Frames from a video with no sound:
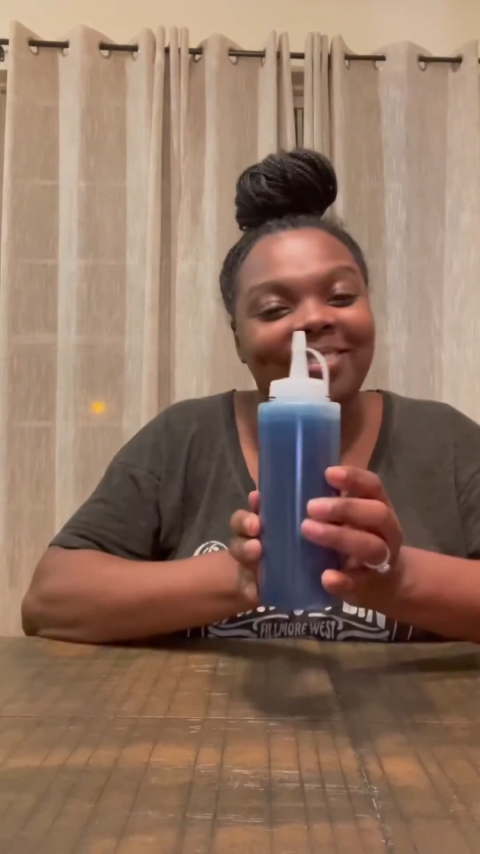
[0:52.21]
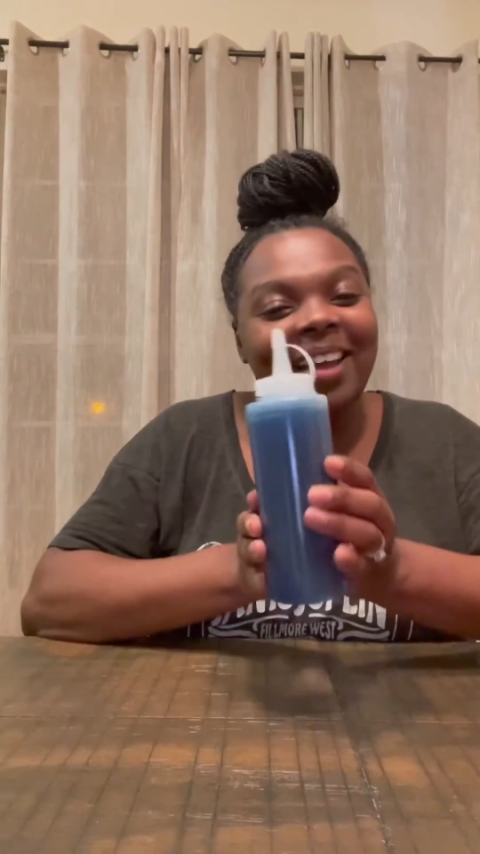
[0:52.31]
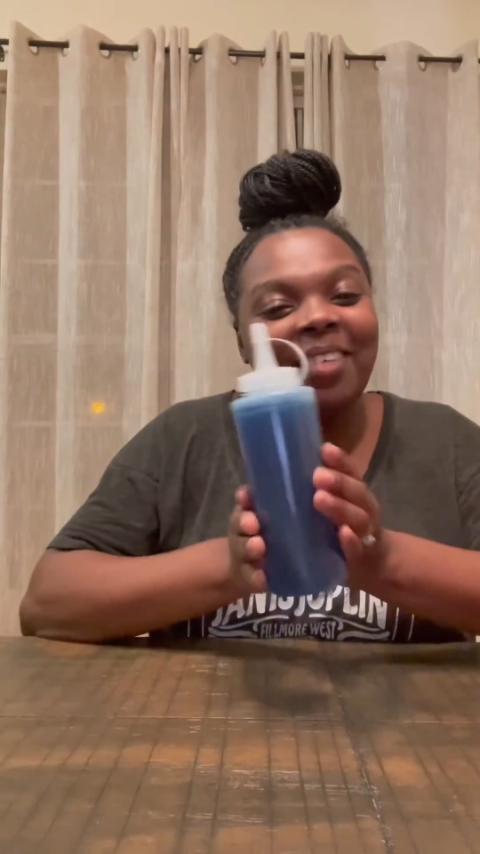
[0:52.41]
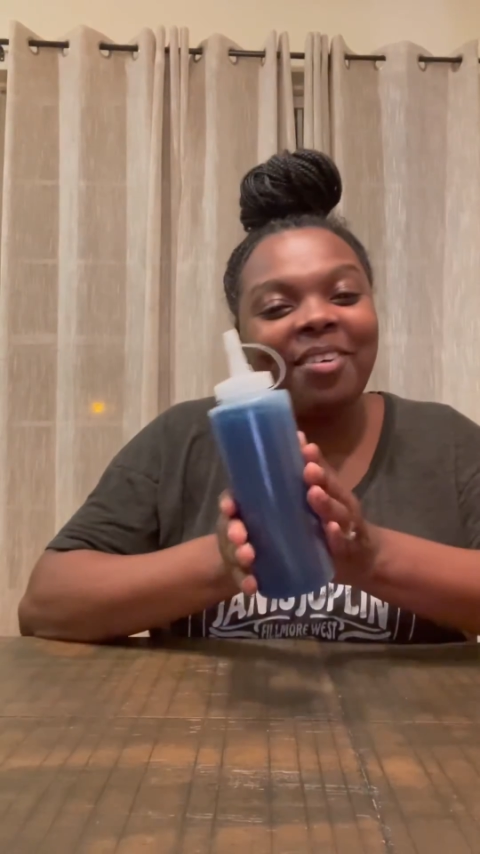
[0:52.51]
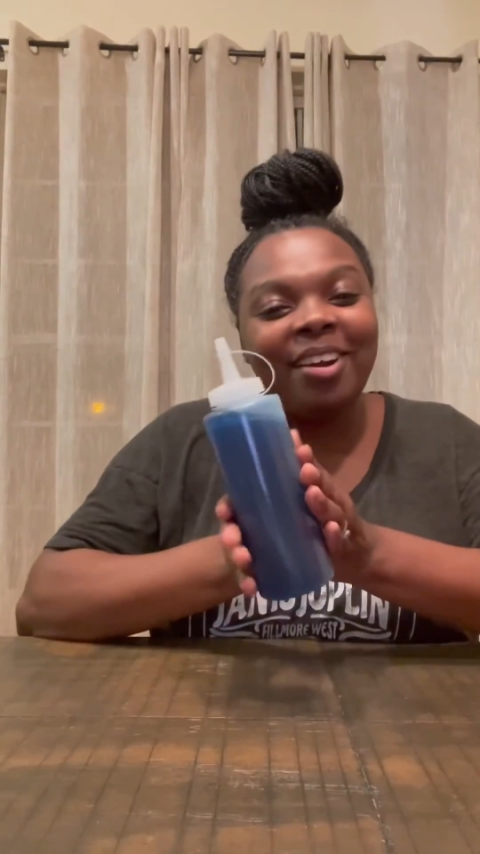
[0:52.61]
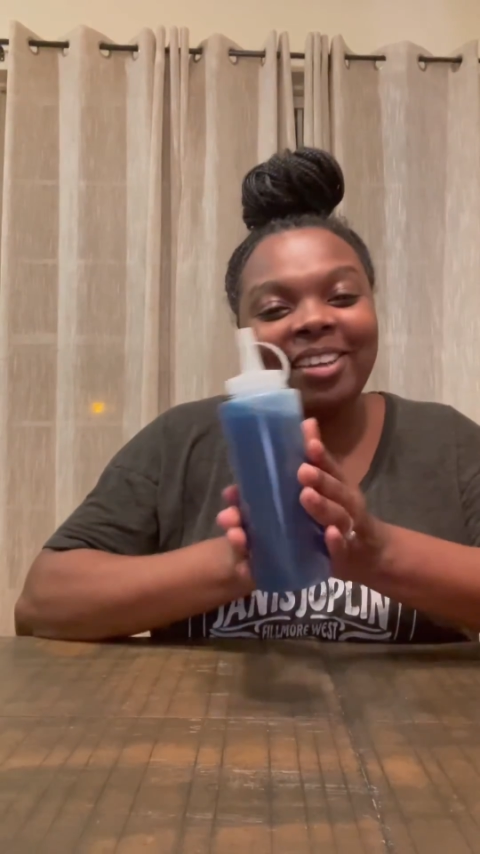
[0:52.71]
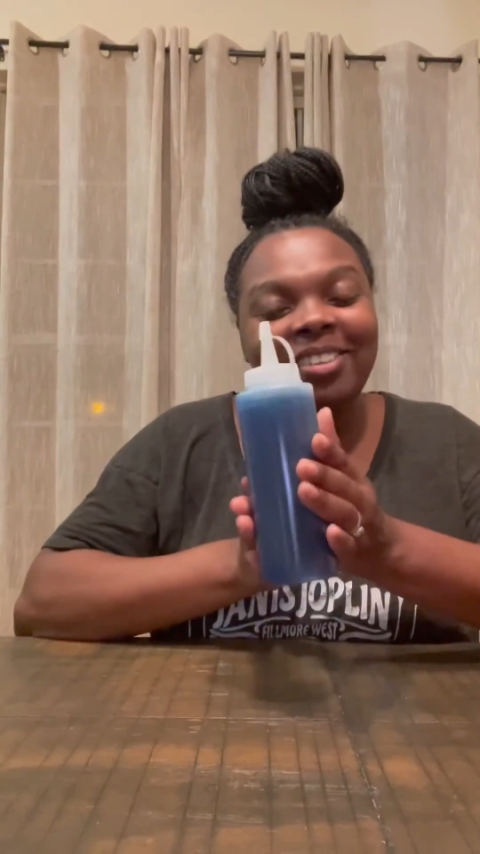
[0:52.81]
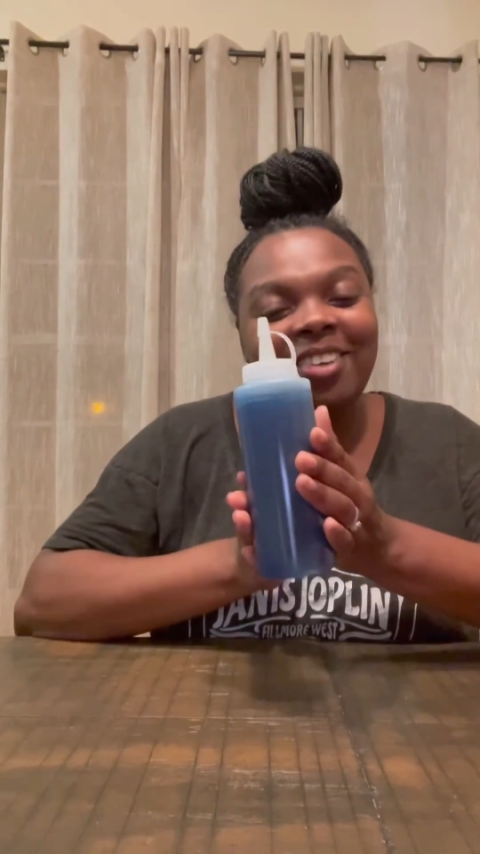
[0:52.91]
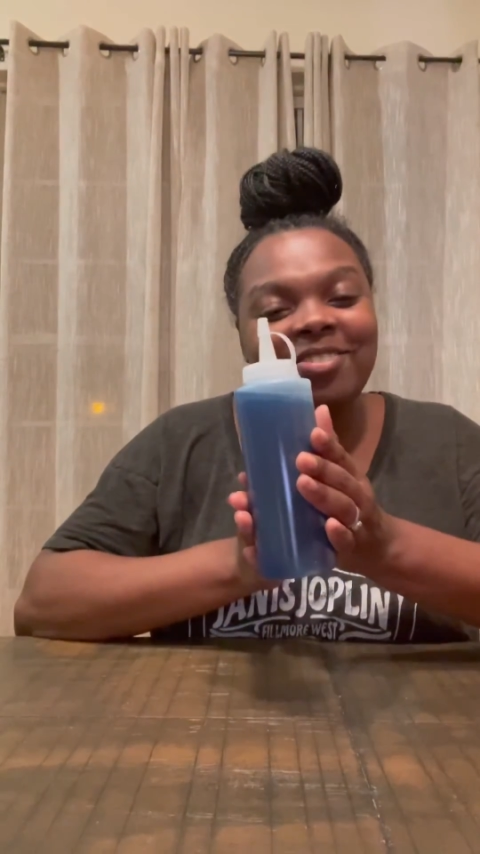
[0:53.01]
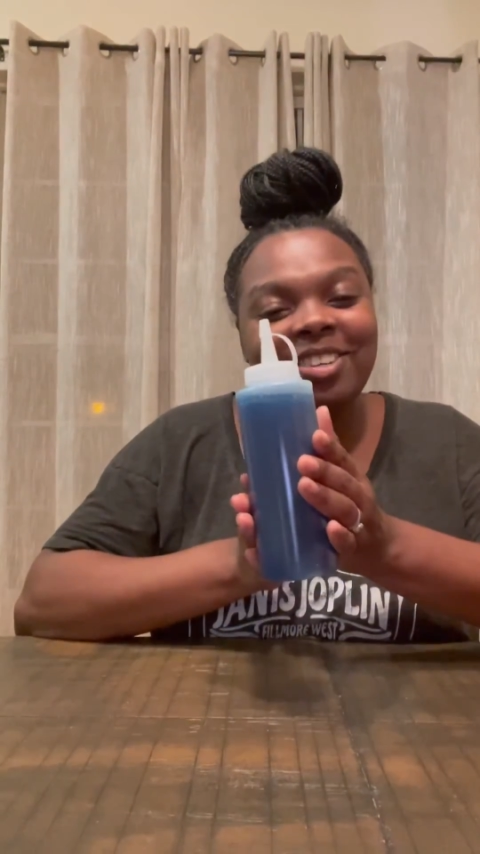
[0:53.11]
You have all your
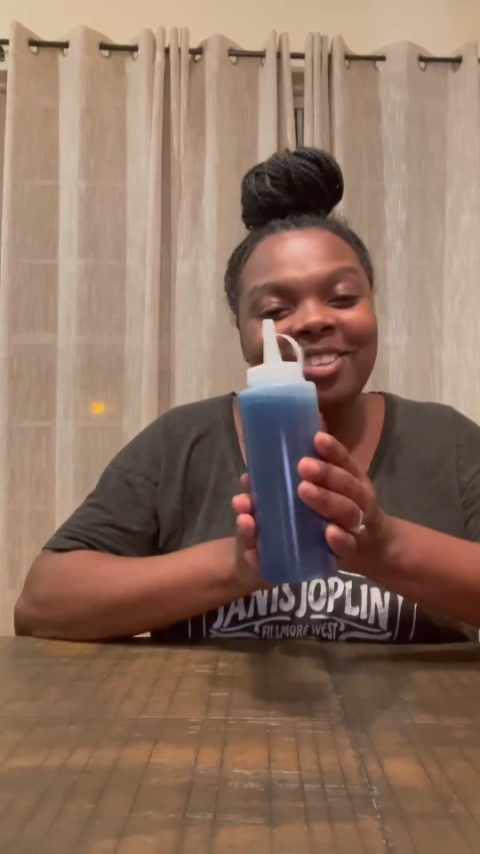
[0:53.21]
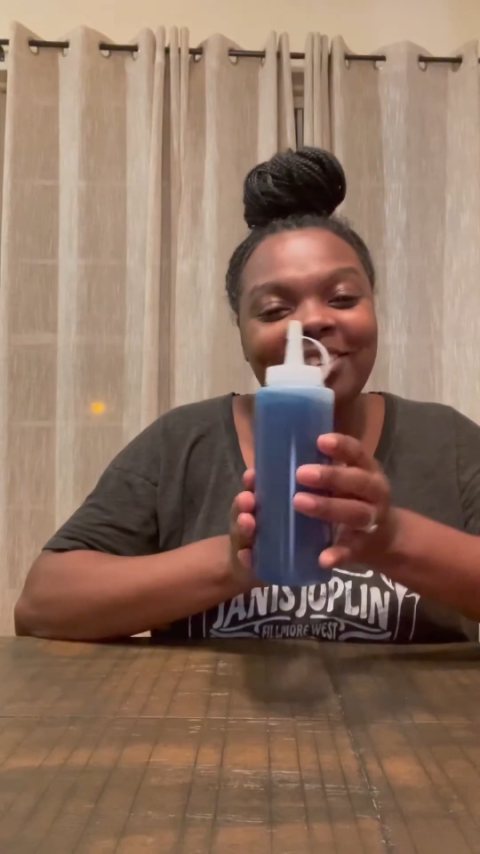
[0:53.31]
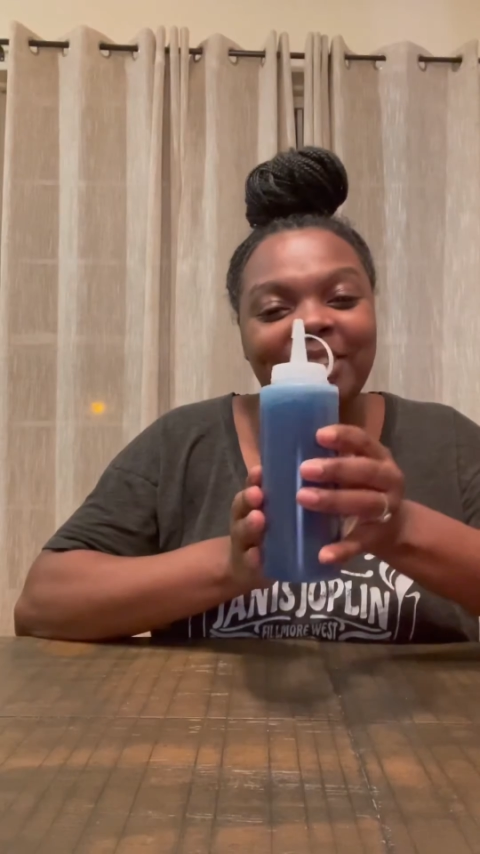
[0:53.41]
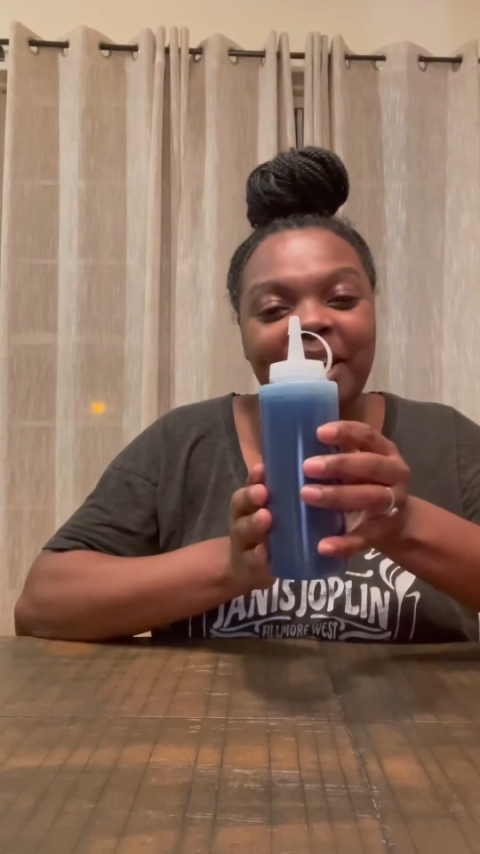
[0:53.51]
laundry detergent